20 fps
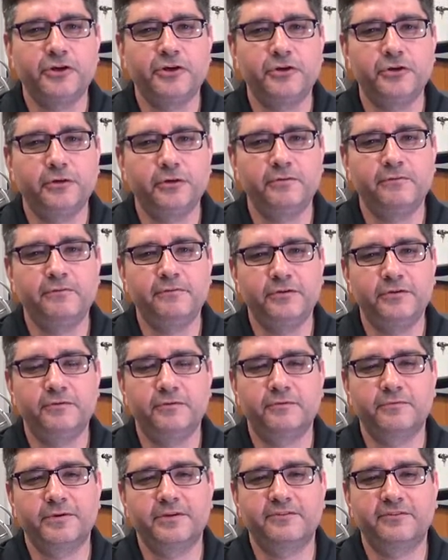you can view
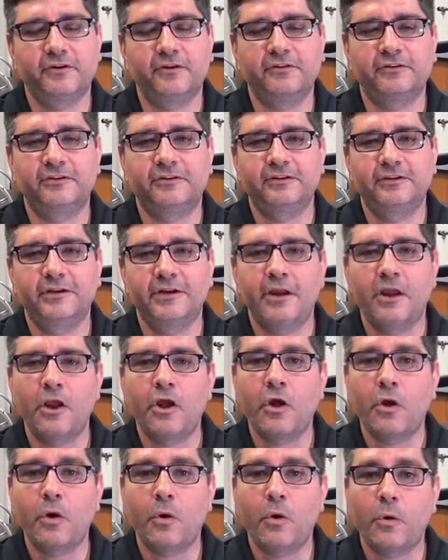the result.
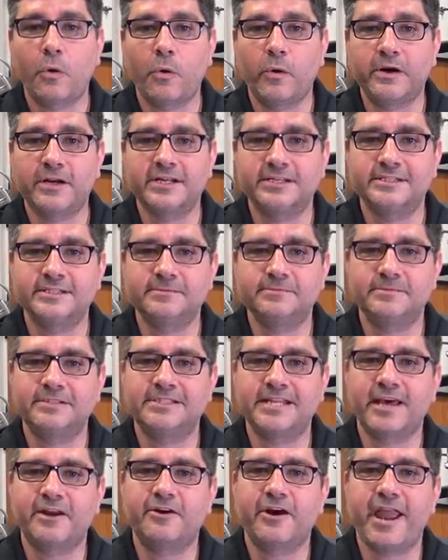Organisms
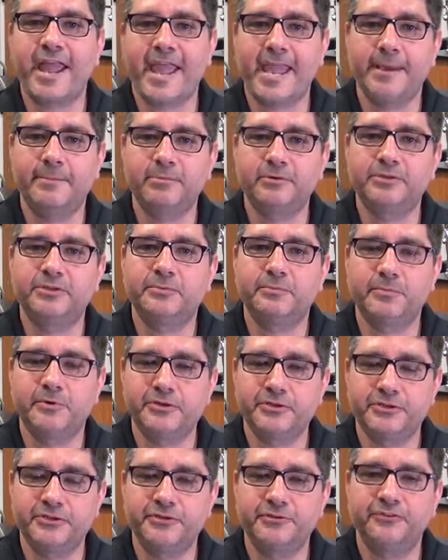that are able to
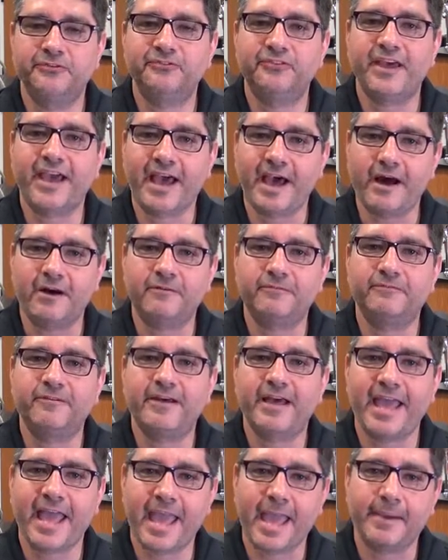produce
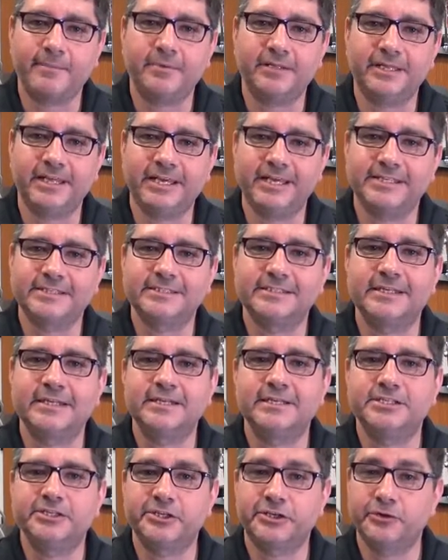alpha amylase
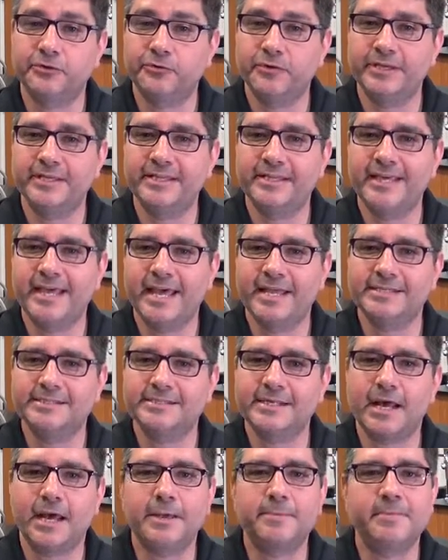secrete the
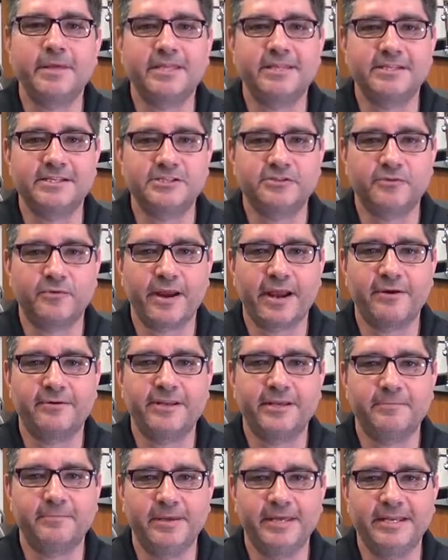enzyme in the
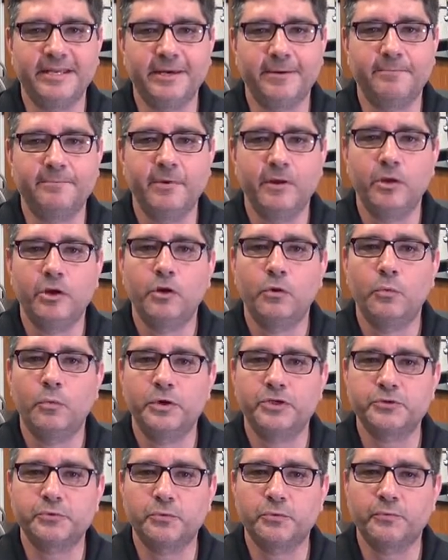surrounding medium,
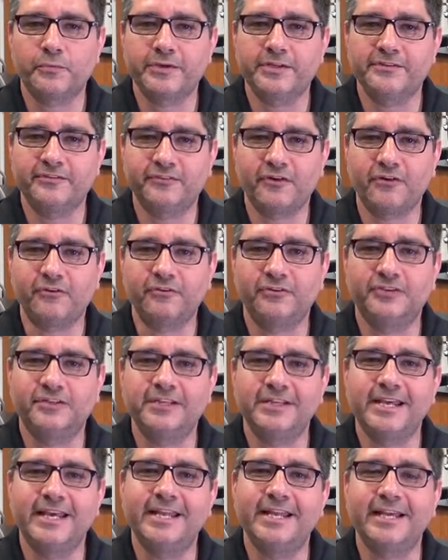which will result
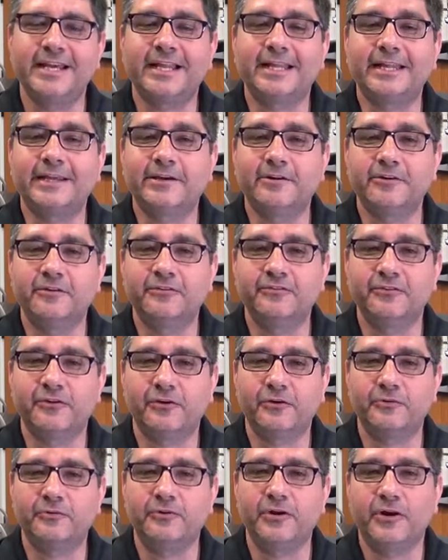in a clear
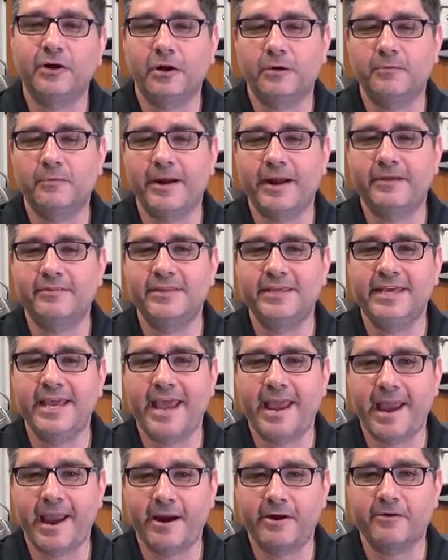zone around the
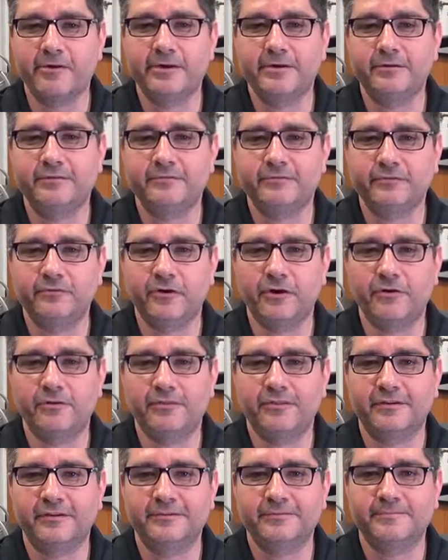area of growth.